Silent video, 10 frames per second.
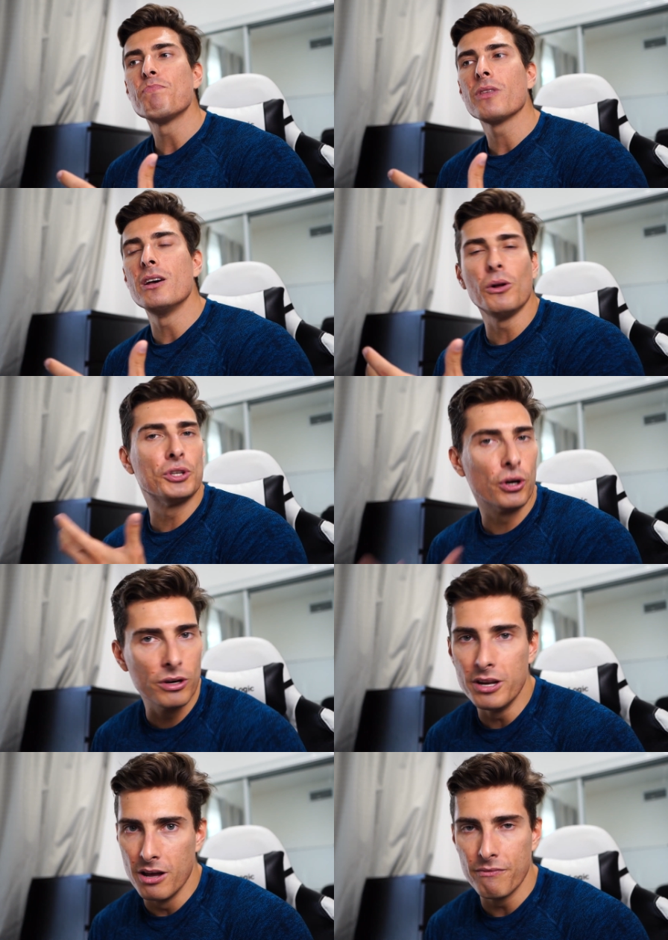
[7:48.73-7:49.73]
an
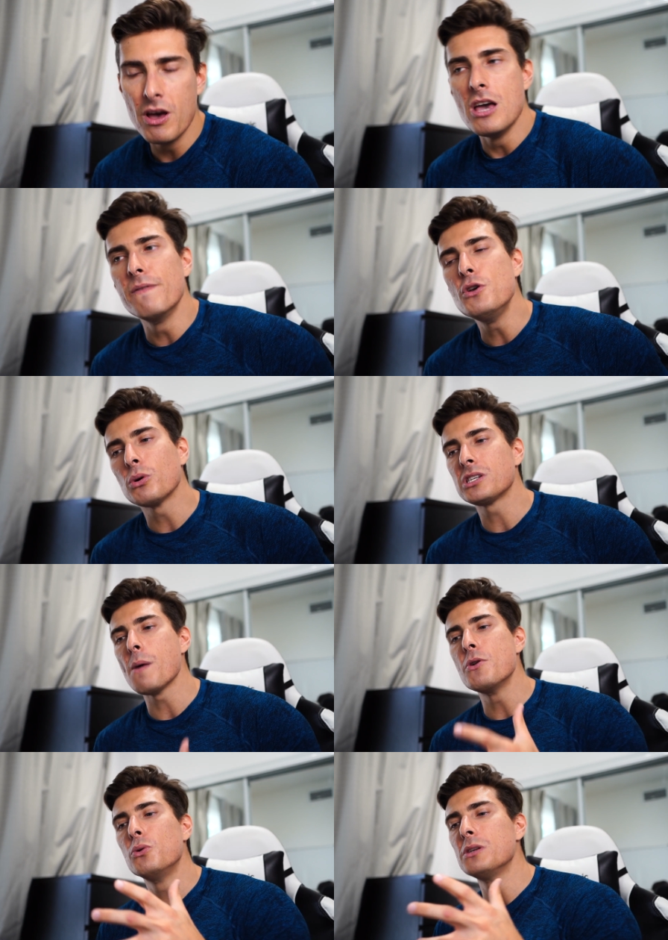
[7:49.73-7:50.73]
alternative. If you are
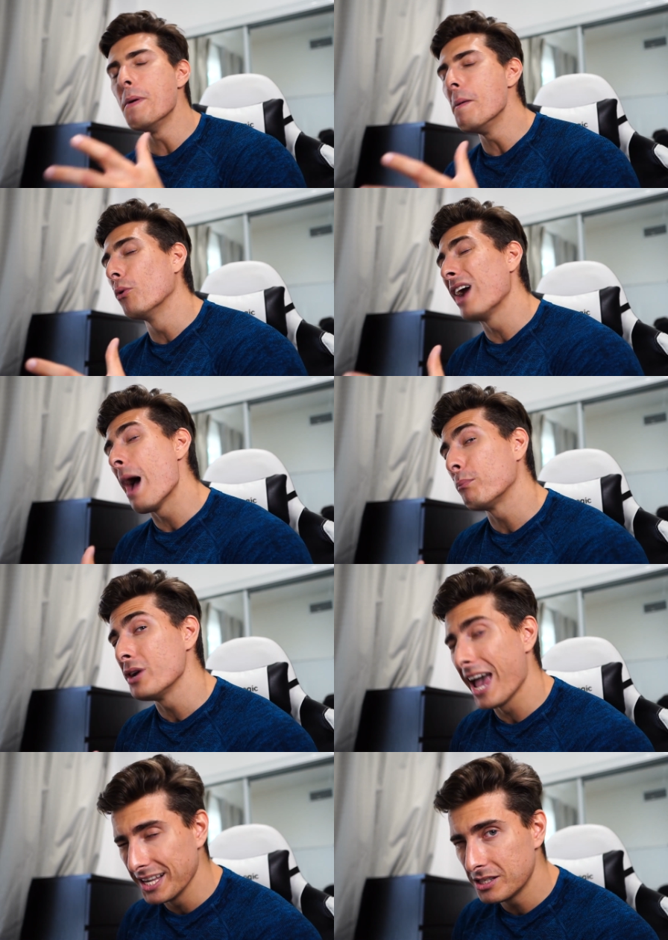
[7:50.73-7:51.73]
someone who's a bit more
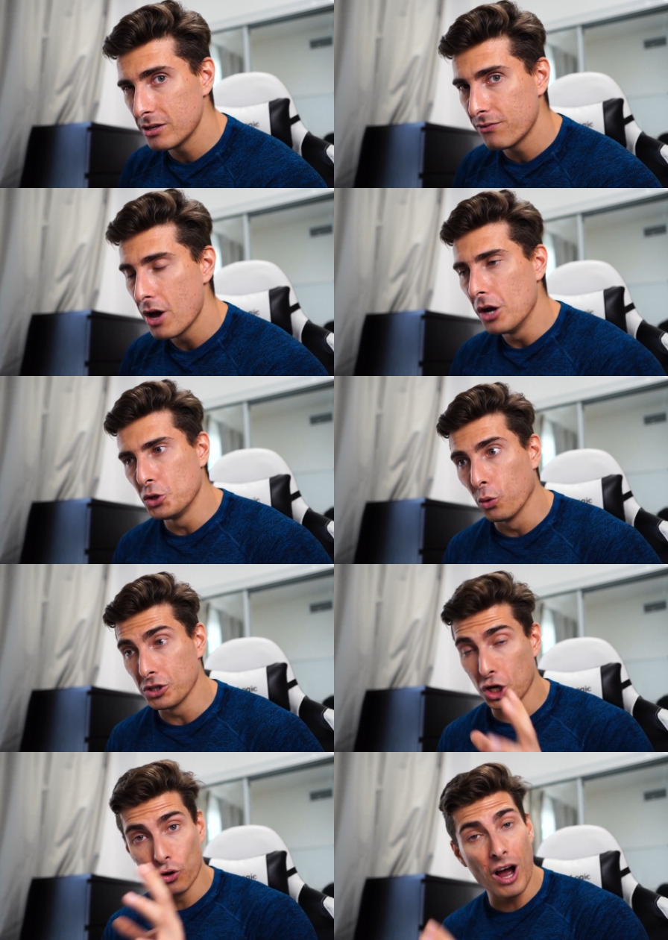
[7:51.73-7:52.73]
apprehensive
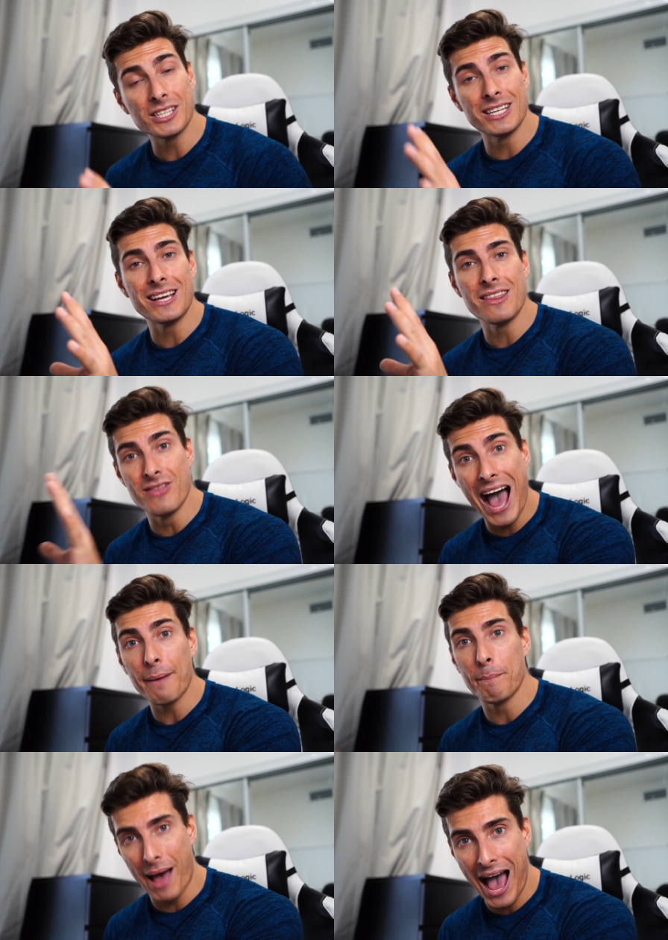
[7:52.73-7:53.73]
towards crossing
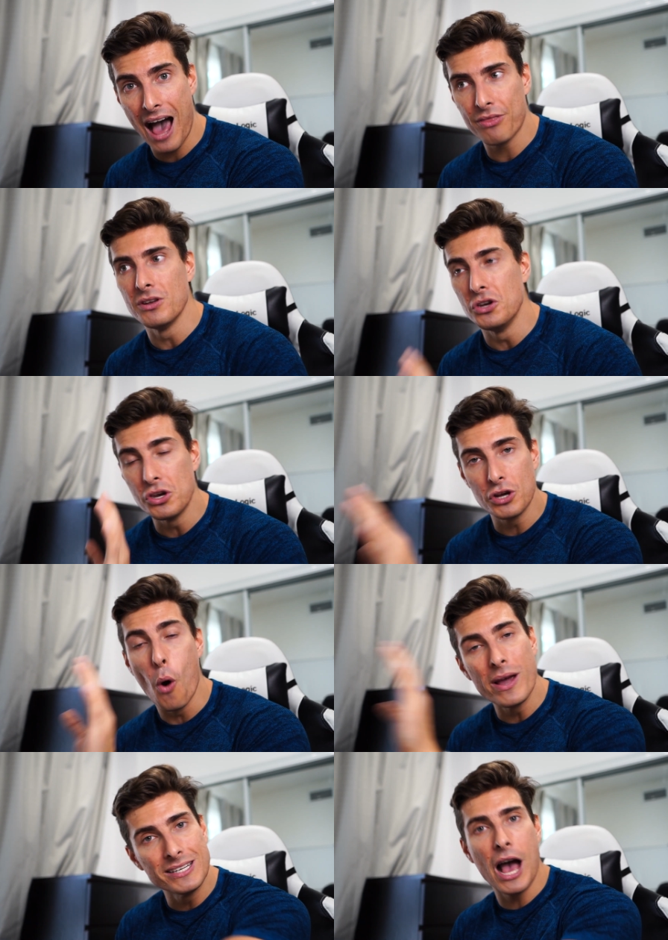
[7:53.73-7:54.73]
that path and
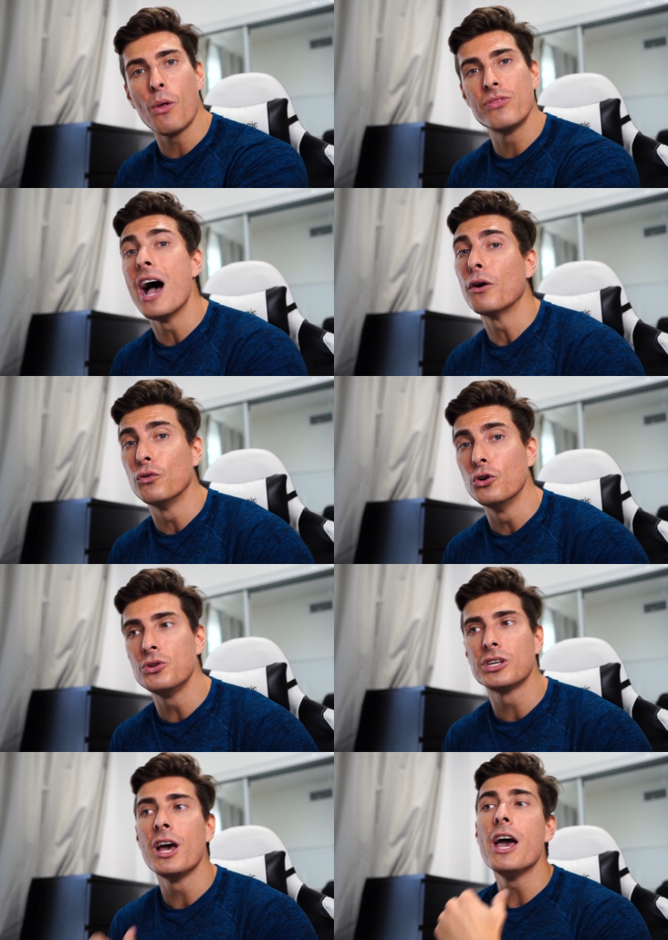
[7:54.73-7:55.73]
going down that
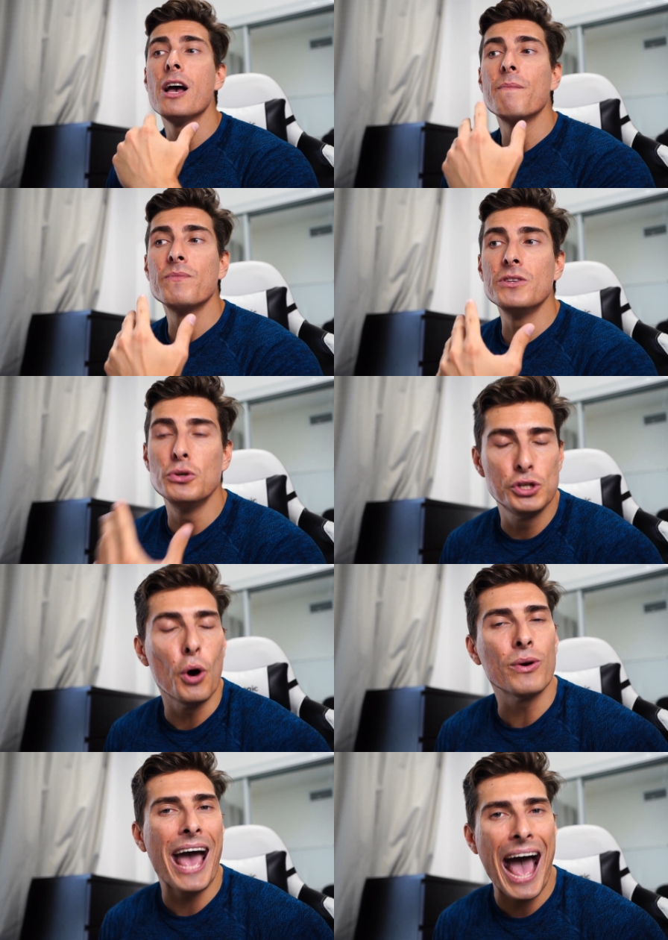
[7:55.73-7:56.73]
route, you
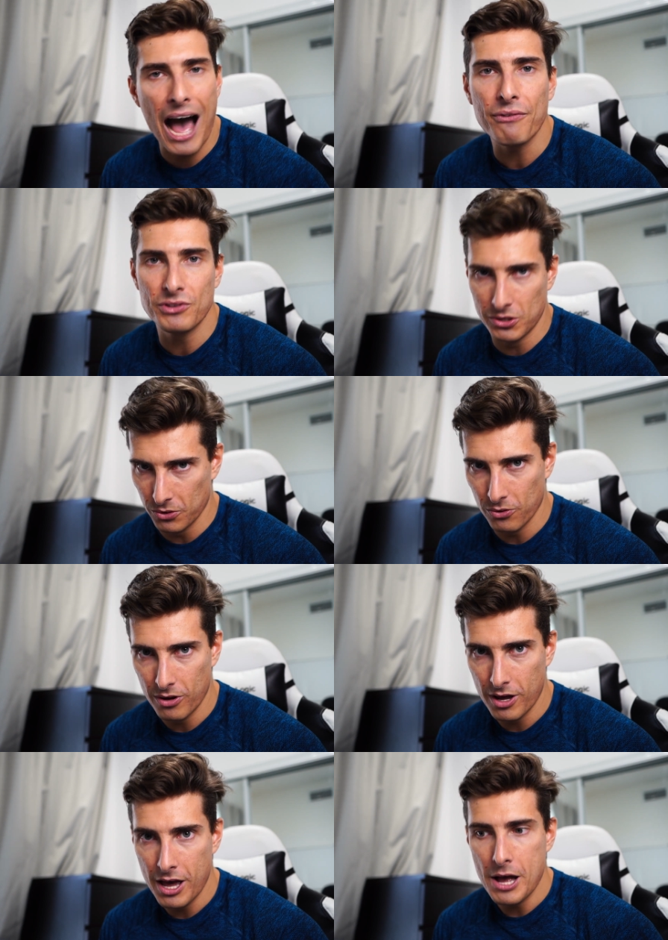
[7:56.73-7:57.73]
don't have to.
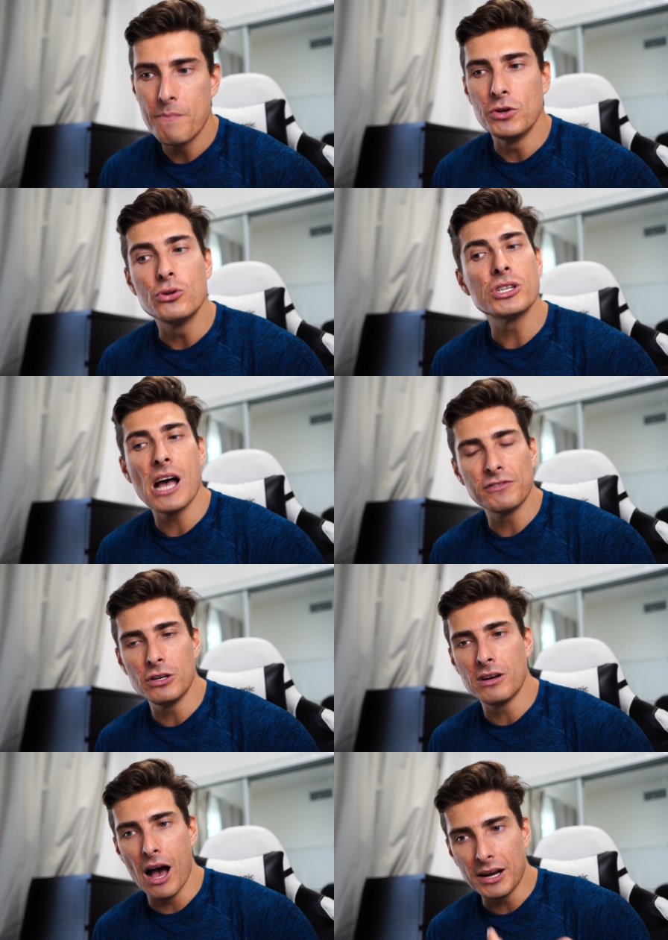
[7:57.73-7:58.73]
You just have
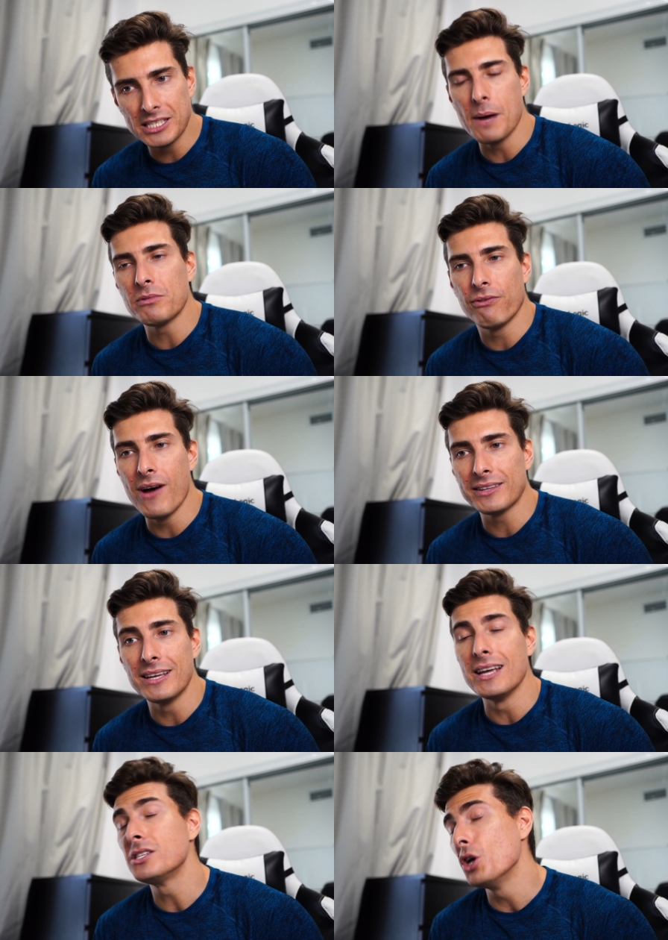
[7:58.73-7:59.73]
to accept the fact
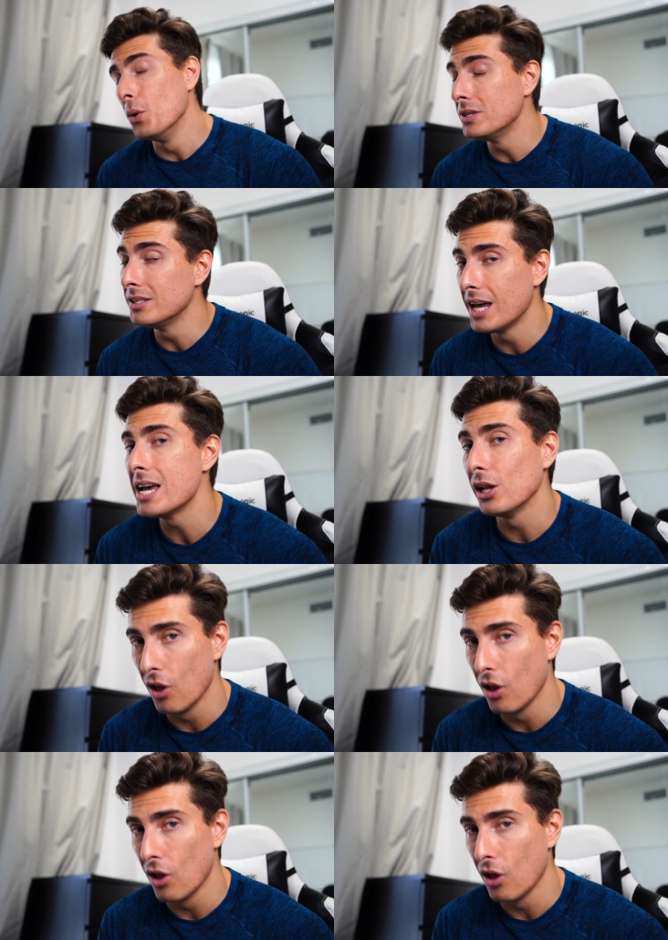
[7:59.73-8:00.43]
that it's going to take